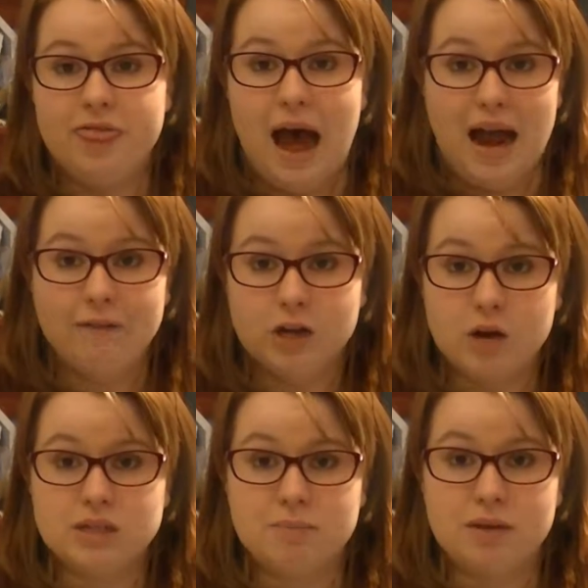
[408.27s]
I have no
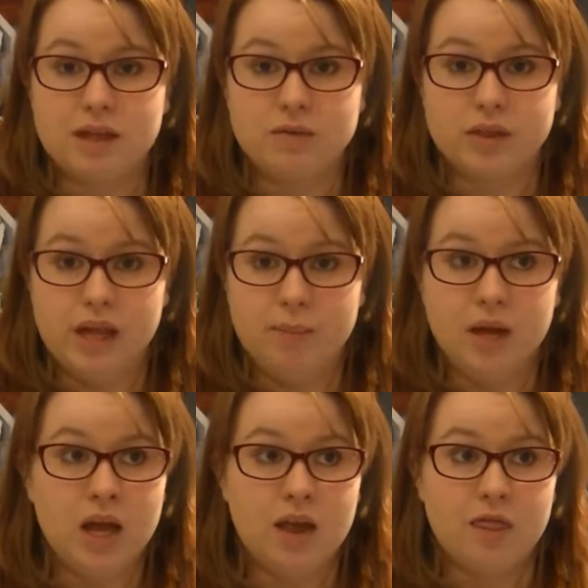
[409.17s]
sympathy for them.
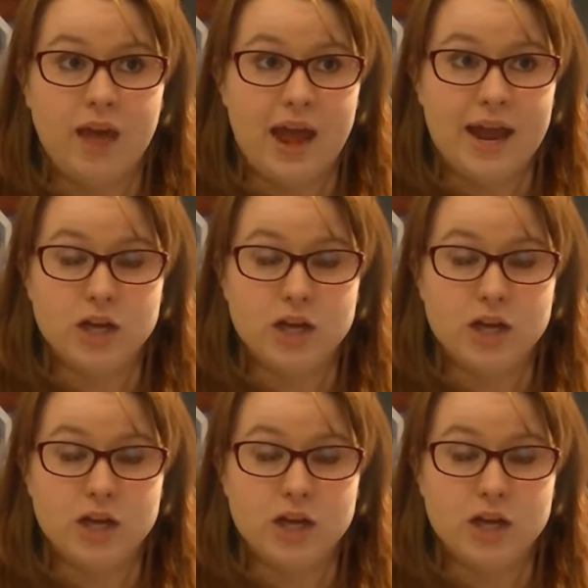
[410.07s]
They